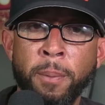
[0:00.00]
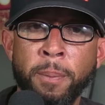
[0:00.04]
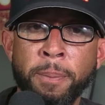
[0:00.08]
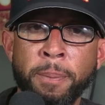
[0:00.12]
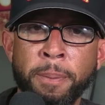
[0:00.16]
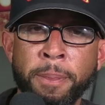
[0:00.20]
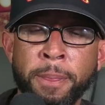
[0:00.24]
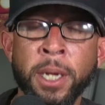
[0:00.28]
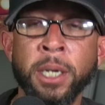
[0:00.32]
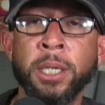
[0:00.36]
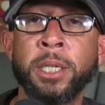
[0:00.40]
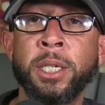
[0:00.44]

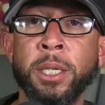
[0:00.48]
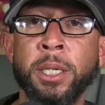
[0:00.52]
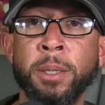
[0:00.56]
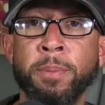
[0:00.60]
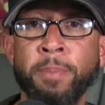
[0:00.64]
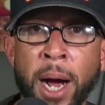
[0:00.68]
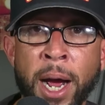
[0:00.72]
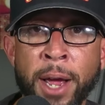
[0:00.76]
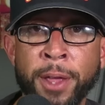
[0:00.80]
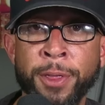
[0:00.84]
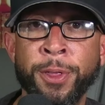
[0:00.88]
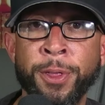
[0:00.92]
this is
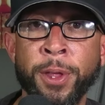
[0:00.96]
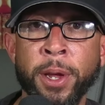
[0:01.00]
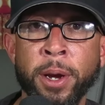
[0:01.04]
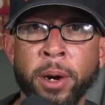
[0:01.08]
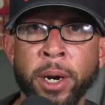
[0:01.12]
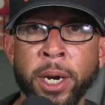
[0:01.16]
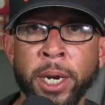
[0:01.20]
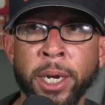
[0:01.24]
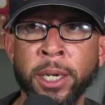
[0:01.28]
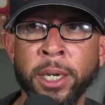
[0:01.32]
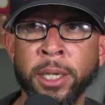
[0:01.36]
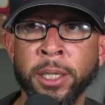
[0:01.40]
my
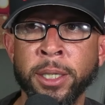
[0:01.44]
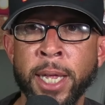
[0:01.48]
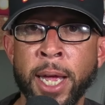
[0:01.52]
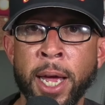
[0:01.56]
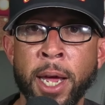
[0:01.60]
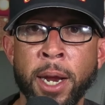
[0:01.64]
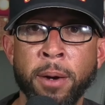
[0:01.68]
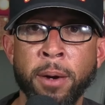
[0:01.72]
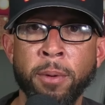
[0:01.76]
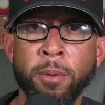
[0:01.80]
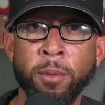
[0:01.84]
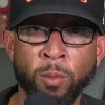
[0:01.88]
theory, is
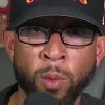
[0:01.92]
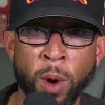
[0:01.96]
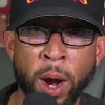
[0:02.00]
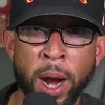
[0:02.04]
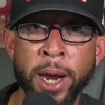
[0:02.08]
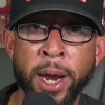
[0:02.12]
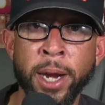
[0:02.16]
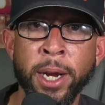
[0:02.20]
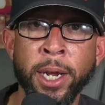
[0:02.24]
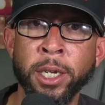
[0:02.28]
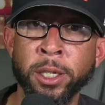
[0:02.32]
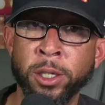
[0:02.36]
that
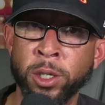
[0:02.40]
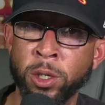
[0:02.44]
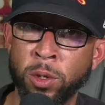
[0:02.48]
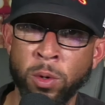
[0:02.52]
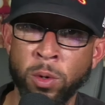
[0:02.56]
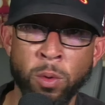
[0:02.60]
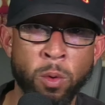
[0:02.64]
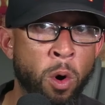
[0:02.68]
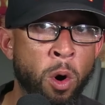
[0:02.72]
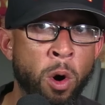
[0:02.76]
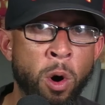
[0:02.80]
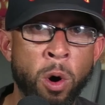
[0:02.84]
Ryan gets
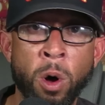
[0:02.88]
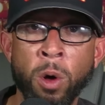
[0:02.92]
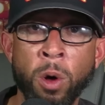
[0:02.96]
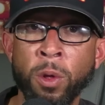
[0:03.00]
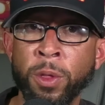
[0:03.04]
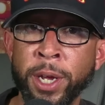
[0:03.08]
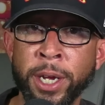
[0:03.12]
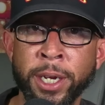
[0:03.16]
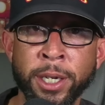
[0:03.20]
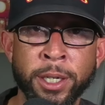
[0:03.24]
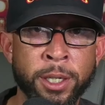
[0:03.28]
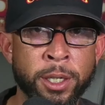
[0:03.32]
through all
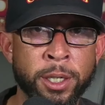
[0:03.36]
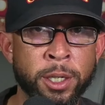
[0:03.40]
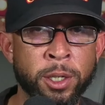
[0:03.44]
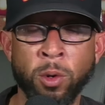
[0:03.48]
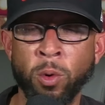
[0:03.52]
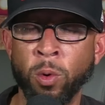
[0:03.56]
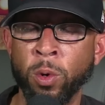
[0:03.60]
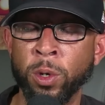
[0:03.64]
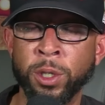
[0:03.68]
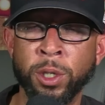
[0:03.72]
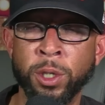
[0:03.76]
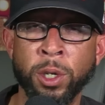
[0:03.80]
this
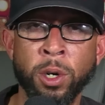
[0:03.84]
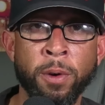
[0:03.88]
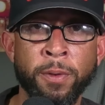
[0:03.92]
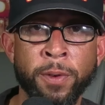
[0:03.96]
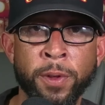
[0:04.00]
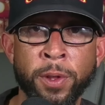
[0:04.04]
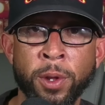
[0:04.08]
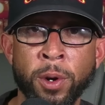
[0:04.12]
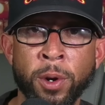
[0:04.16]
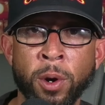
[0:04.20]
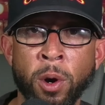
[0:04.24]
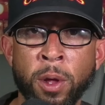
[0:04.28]
scorched earth
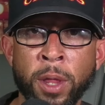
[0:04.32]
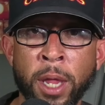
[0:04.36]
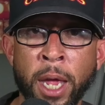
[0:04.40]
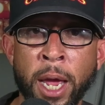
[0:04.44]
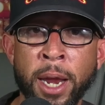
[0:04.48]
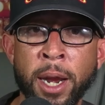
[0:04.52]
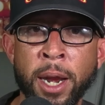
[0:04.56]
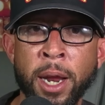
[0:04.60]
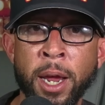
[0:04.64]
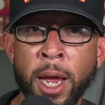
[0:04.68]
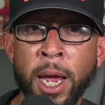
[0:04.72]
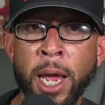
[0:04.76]
and all
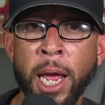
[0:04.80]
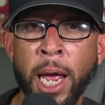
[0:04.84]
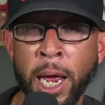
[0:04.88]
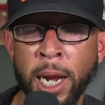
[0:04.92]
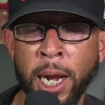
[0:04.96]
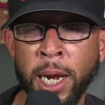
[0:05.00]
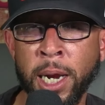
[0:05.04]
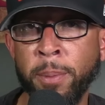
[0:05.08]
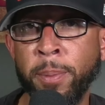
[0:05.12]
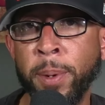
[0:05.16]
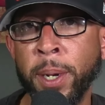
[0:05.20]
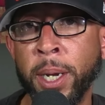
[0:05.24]
that, and
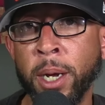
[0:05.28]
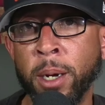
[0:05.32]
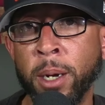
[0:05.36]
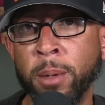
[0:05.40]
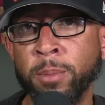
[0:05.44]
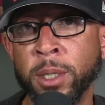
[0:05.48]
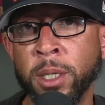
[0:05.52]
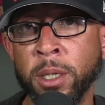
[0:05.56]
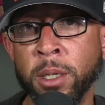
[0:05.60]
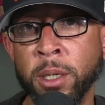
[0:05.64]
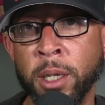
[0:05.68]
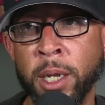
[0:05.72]
he
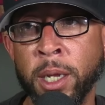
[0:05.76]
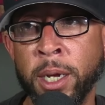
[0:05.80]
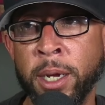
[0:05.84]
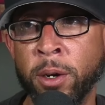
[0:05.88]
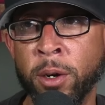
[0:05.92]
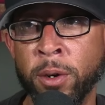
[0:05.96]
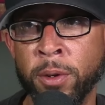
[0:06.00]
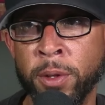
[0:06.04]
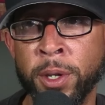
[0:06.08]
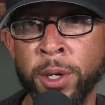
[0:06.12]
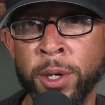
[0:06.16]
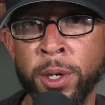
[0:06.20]
becomes the leader
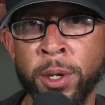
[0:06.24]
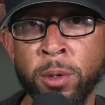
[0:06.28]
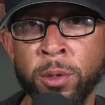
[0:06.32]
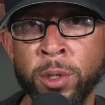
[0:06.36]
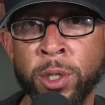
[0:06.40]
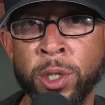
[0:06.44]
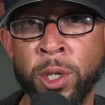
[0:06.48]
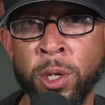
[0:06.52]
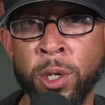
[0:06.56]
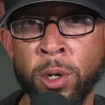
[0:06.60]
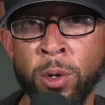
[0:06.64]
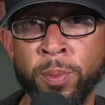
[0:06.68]
of the new
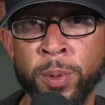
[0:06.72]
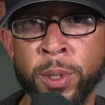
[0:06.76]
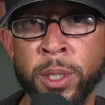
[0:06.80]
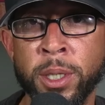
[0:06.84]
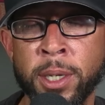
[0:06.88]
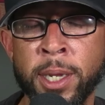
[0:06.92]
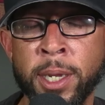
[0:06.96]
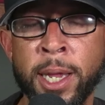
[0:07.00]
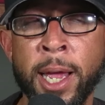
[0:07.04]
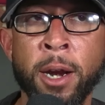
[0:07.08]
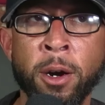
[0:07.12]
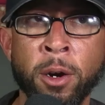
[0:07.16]
Supes
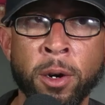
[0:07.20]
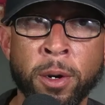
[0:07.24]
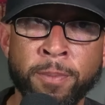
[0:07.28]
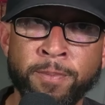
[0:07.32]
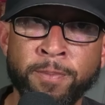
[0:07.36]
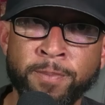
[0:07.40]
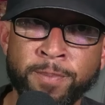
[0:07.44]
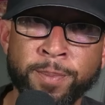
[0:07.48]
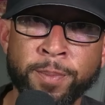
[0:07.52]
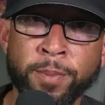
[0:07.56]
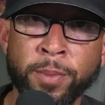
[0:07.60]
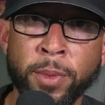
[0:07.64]
that are
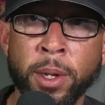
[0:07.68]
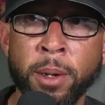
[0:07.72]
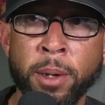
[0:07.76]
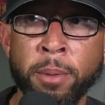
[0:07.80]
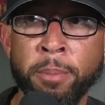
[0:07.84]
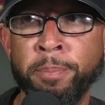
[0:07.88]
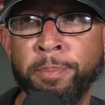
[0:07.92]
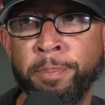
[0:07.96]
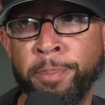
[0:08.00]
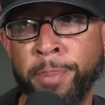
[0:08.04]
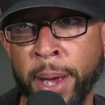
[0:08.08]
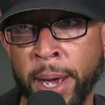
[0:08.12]

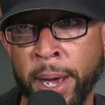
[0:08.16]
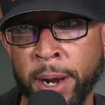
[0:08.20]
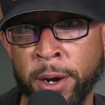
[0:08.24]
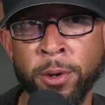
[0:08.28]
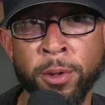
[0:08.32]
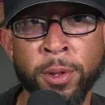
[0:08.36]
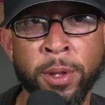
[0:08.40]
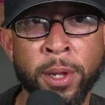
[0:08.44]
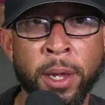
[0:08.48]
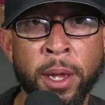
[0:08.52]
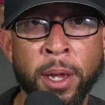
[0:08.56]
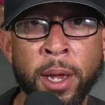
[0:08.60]

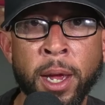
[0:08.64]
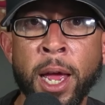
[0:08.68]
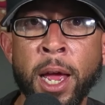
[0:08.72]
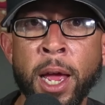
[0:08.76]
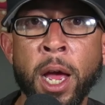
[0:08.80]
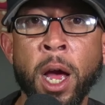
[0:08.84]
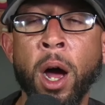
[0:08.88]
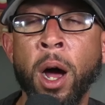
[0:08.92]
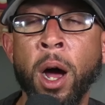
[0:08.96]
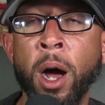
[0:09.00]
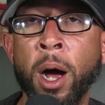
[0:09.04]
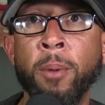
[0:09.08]
better,
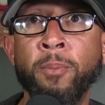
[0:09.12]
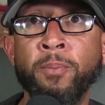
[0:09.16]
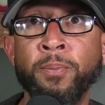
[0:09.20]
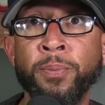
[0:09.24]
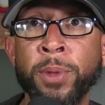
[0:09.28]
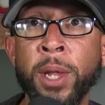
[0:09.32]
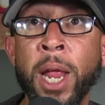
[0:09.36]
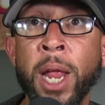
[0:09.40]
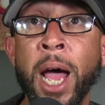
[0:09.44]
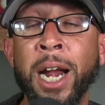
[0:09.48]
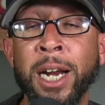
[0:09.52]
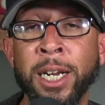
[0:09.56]

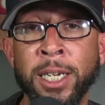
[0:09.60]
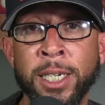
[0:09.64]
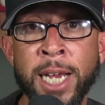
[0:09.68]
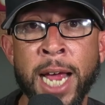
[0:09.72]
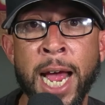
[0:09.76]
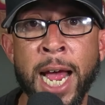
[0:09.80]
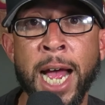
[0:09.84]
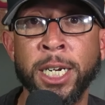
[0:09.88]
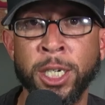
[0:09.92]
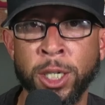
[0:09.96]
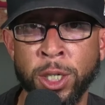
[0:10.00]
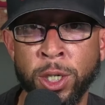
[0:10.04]
not
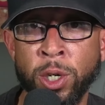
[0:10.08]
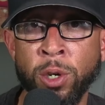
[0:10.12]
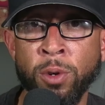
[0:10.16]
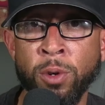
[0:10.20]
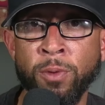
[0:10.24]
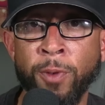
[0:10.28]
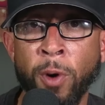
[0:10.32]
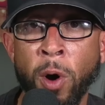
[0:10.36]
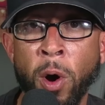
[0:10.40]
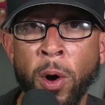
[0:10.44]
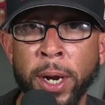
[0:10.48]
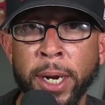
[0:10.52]
attached to
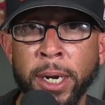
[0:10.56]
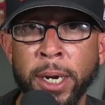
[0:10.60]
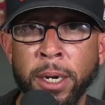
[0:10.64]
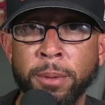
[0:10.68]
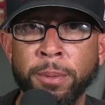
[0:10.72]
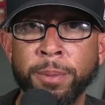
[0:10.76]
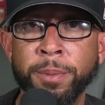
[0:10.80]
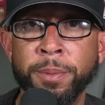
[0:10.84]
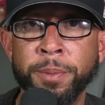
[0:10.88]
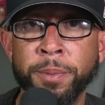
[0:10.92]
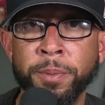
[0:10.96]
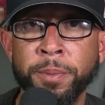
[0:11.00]
Vought.
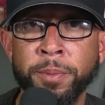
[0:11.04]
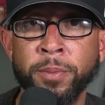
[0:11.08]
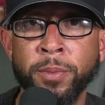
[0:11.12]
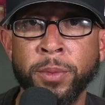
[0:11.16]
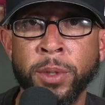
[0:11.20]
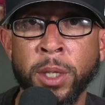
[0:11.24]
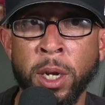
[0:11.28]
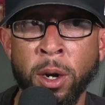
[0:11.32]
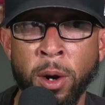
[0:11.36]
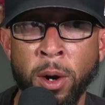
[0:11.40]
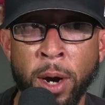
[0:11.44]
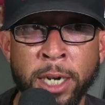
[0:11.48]

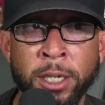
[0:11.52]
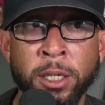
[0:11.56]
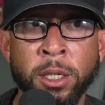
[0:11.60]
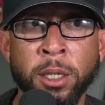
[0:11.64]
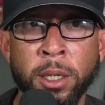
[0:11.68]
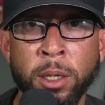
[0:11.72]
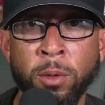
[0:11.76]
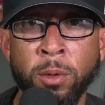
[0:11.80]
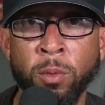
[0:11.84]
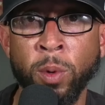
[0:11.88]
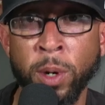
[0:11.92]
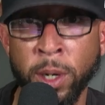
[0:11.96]
They're
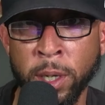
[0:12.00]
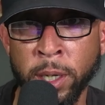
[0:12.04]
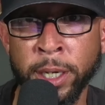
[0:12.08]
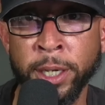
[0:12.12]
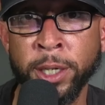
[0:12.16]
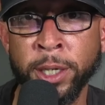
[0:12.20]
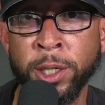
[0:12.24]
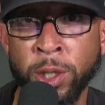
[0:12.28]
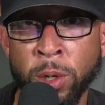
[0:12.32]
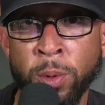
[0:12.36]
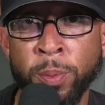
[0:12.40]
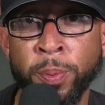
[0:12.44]
actually really
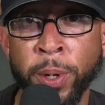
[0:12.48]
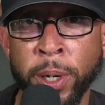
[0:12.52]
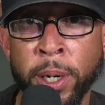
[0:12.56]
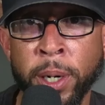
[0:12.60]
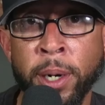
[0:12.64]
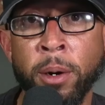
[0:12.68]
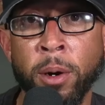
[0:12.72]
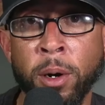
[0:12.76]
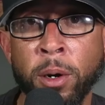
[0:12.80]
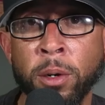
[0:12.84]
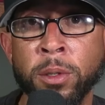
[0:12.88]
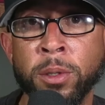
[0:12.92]

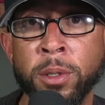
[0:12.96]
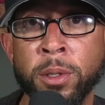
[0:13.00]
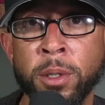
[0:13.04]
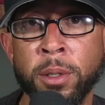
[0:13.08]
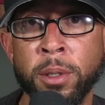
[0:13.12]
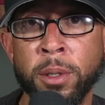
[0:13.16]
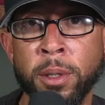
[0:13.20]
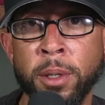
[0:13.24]
superheroes.